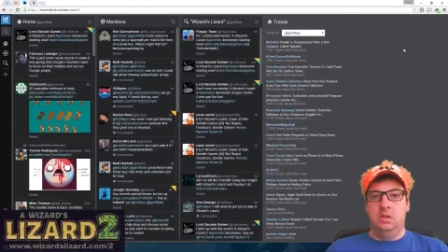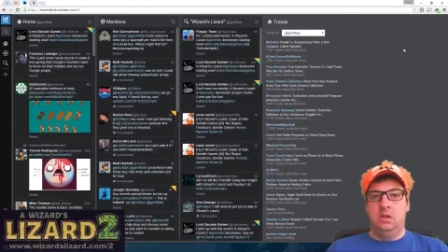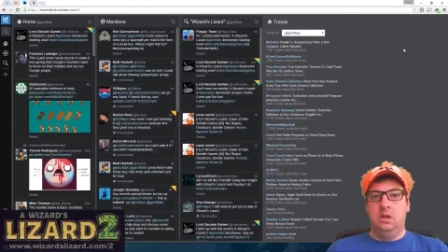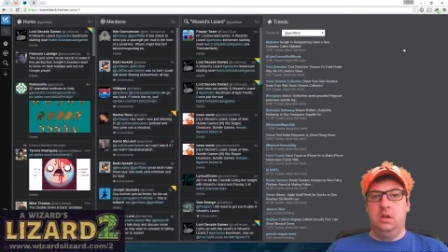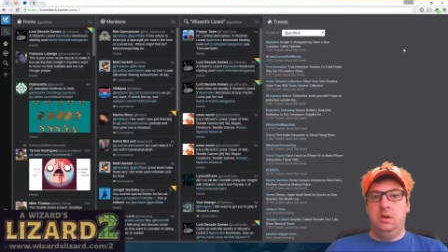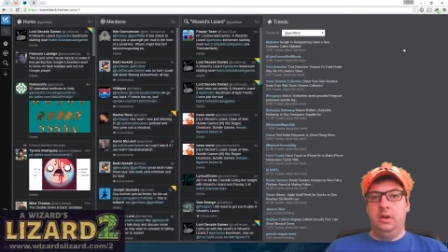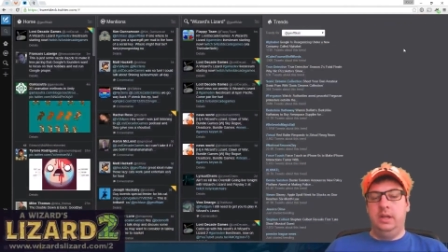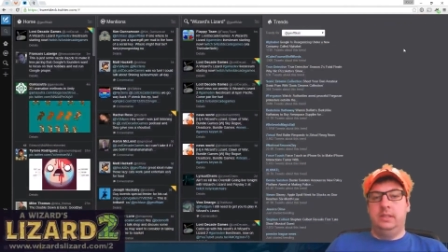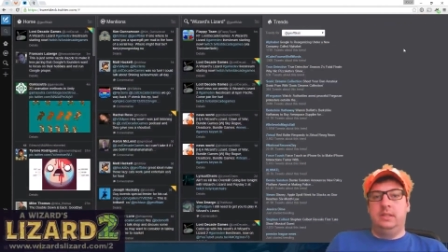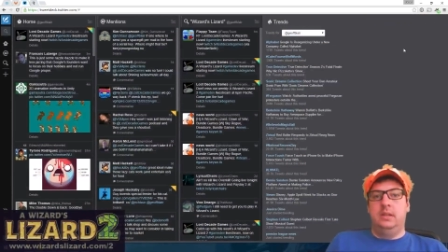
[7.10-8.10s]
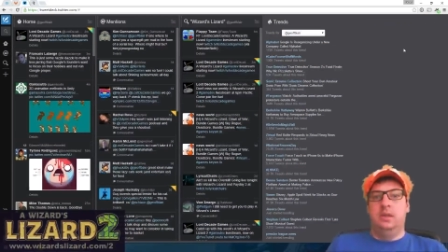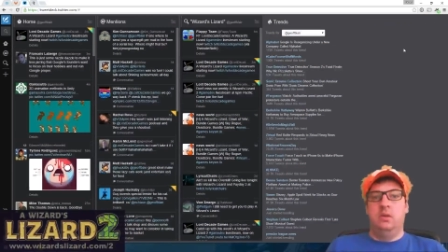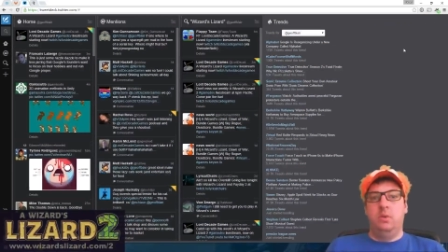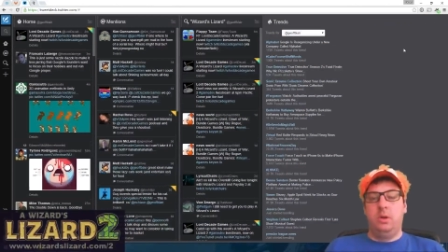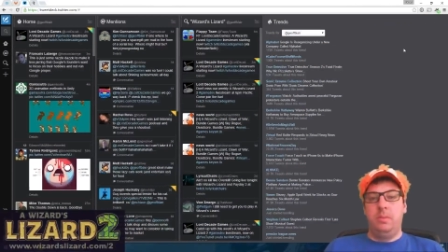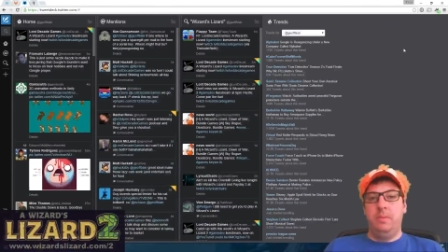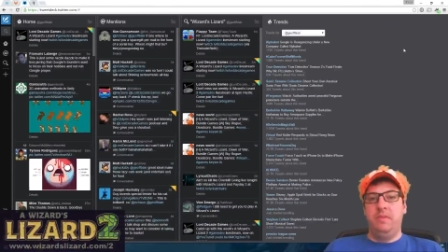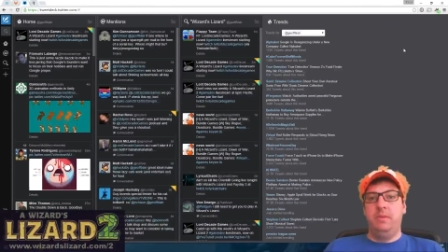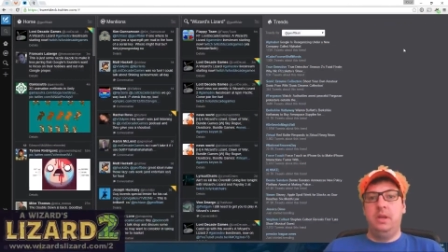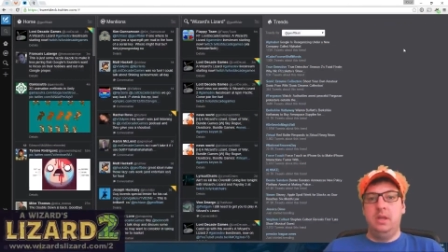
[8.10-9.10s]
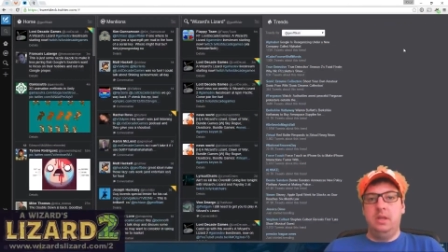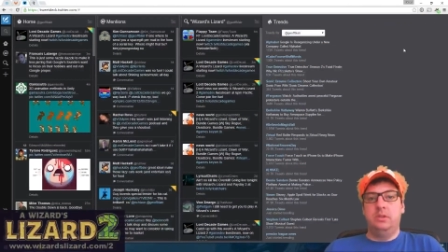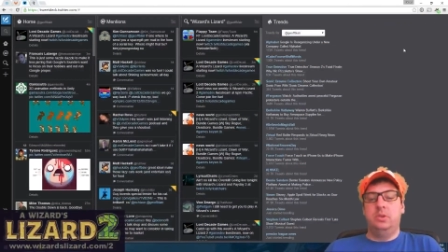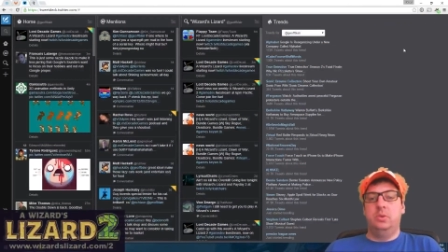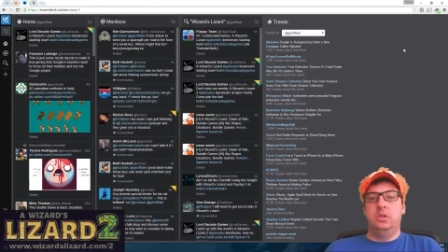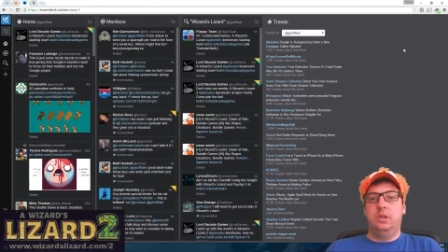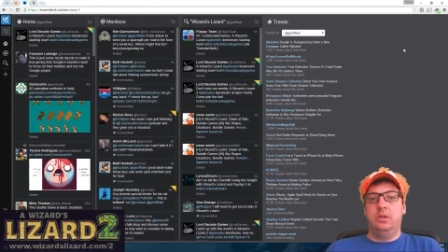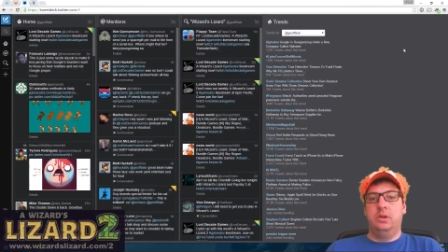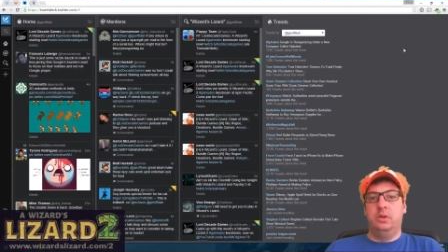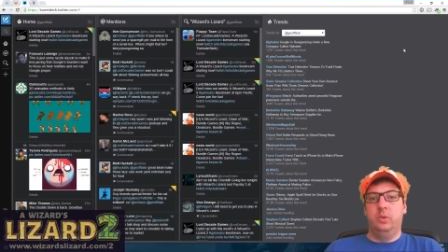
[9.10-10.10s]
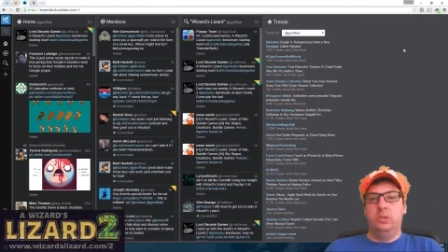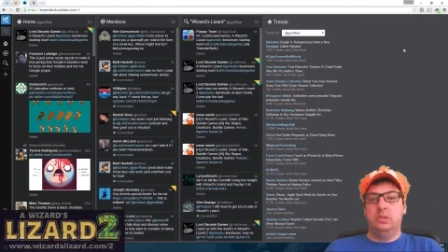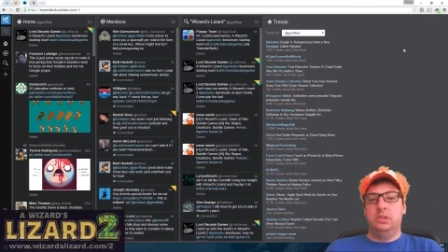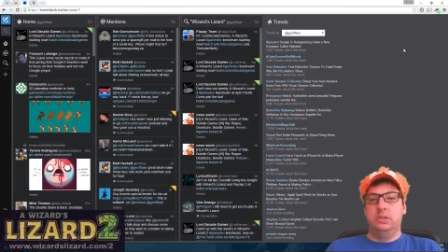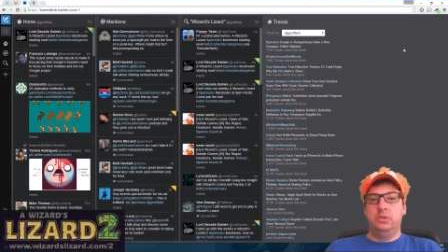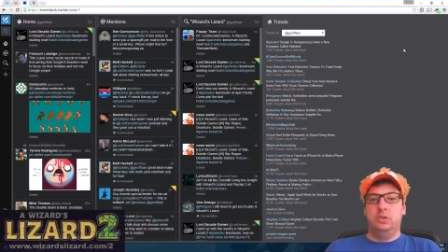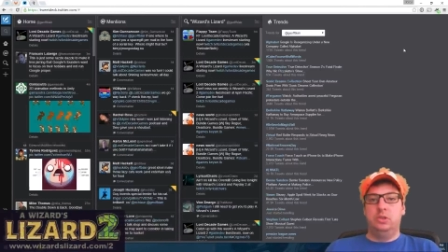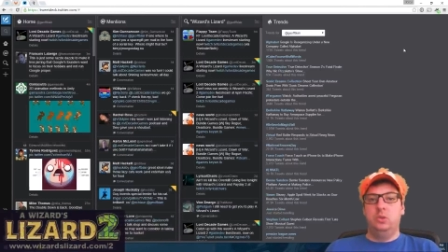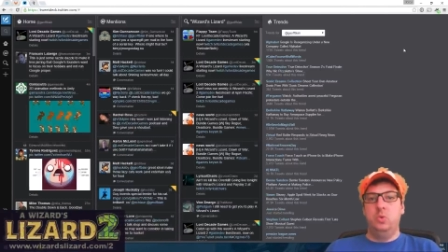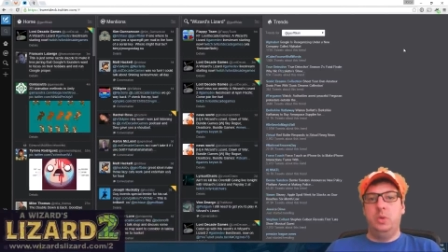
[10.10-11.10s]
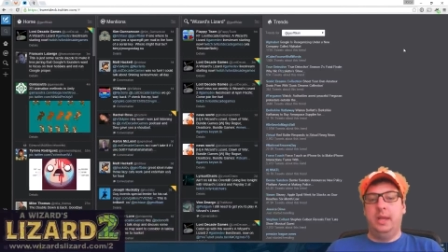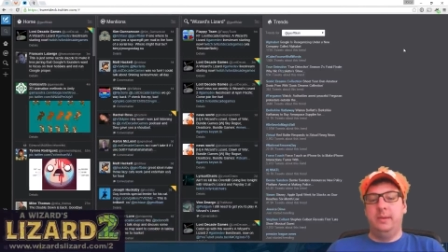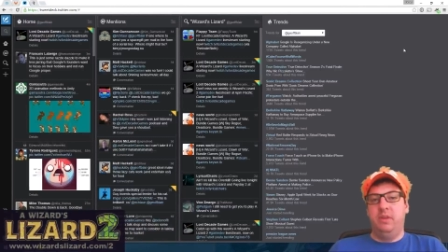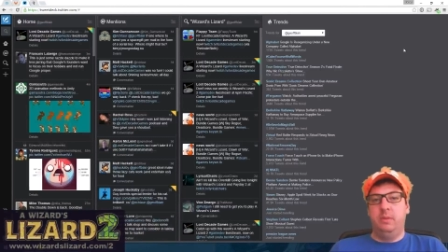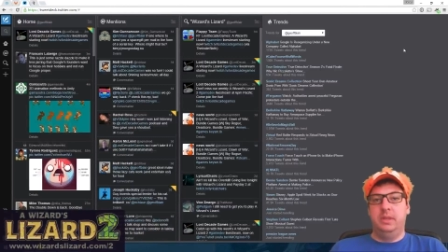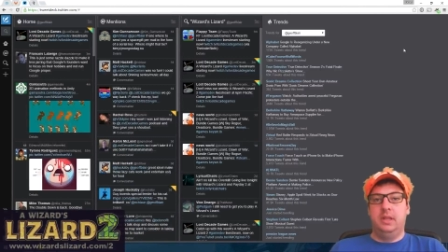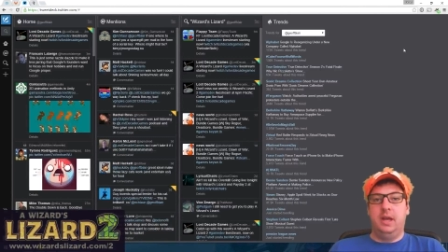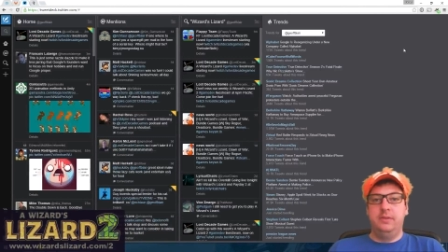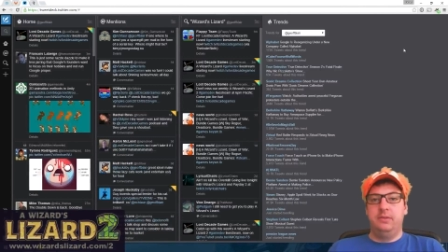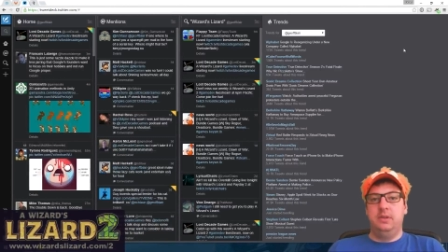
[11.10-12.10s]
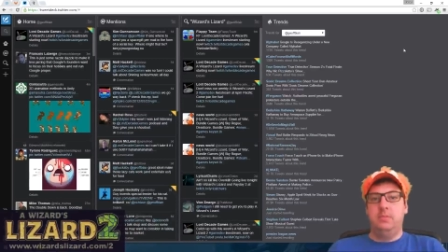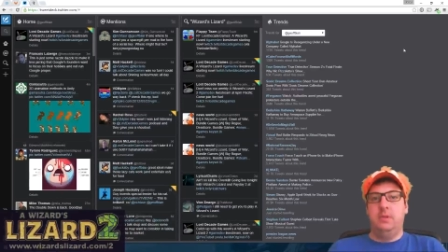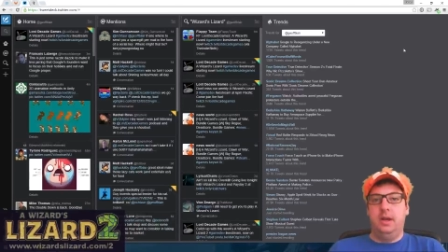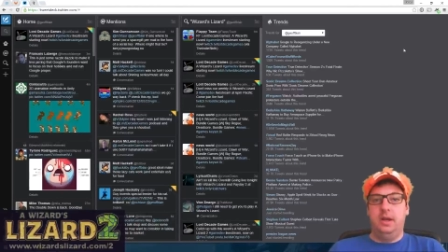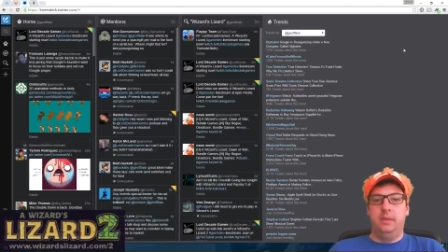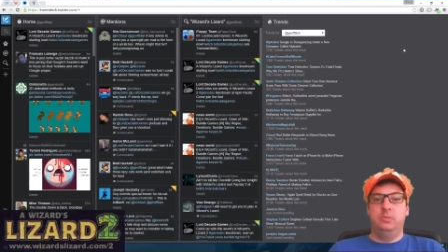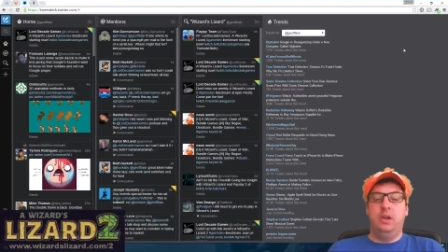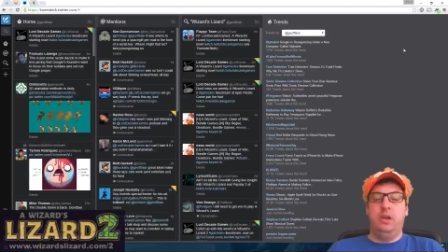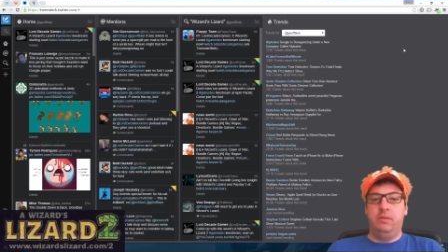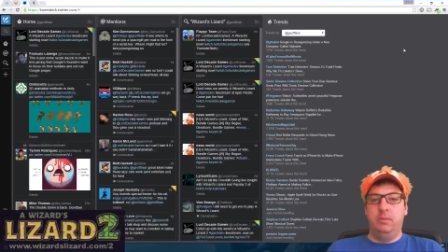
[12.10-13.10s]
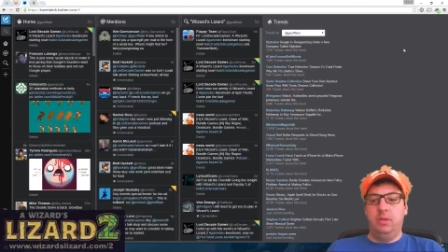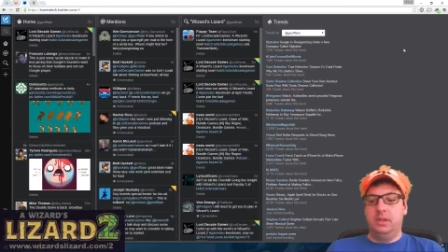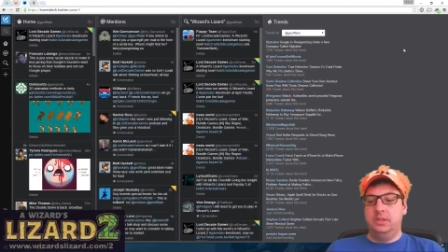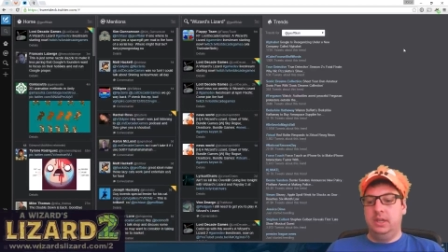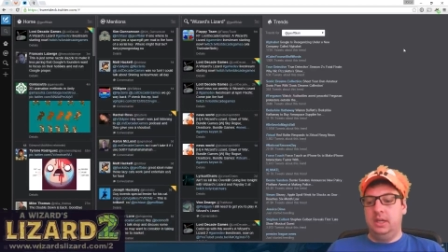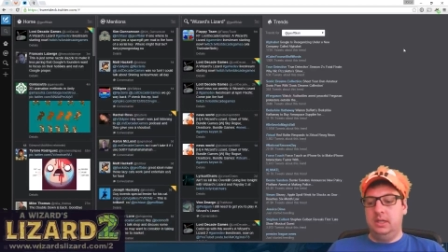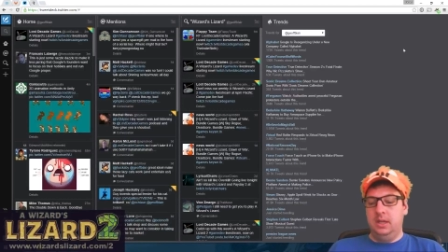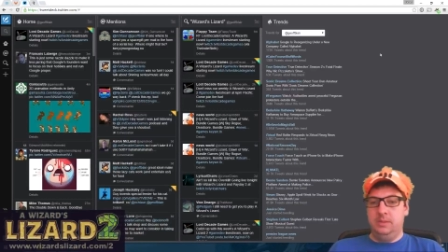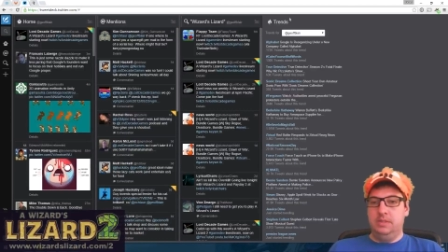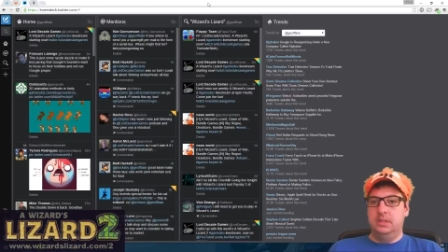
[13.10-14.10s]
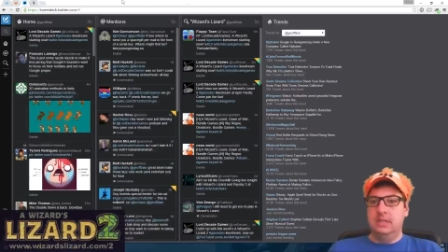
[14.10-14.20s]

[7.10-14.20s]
Alright, welcome everybody to another Wizards Lizard 2 game development live stream. I'm Jeff from Lost Decade Games,